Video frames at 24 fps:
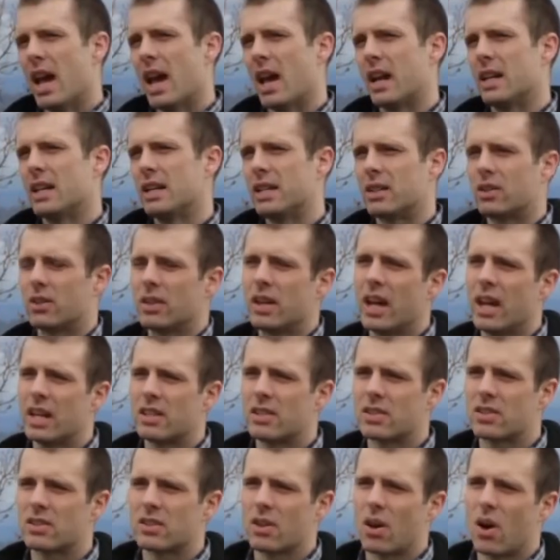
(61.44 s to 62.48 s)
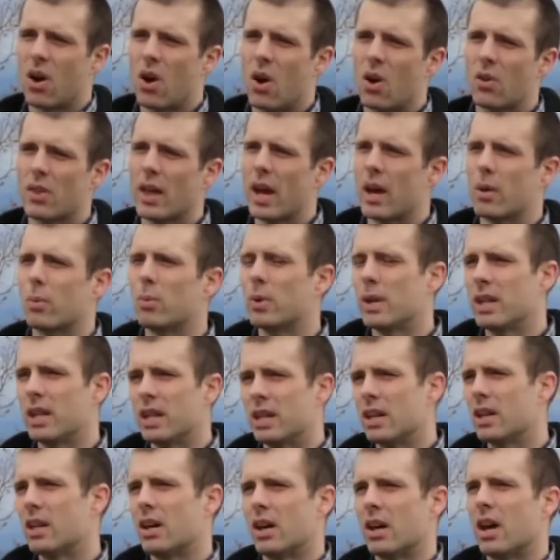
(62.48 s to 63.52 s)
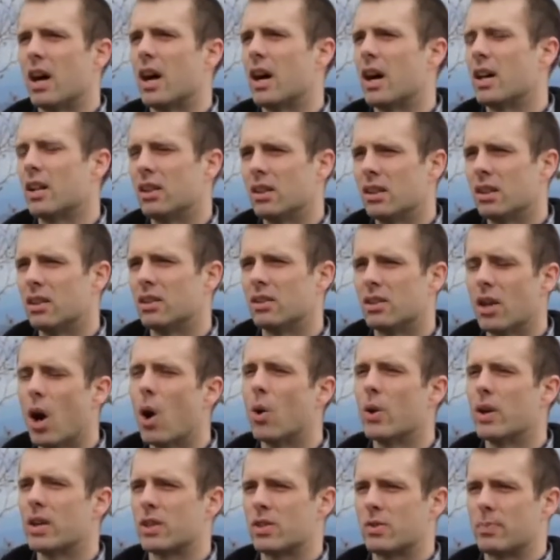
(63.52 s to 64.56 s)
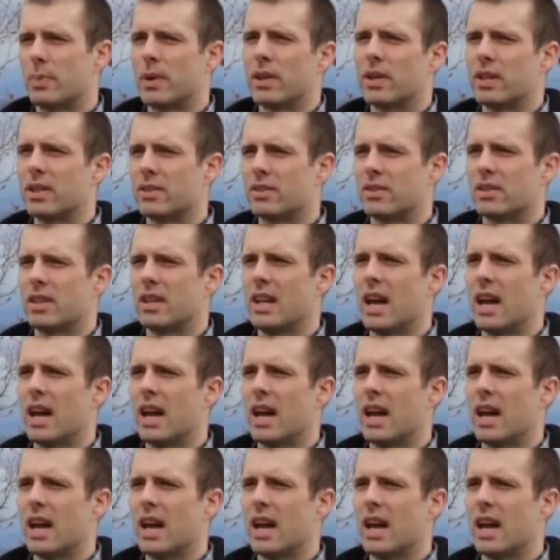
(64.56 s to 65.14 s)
and he creates all that we uh, know and experience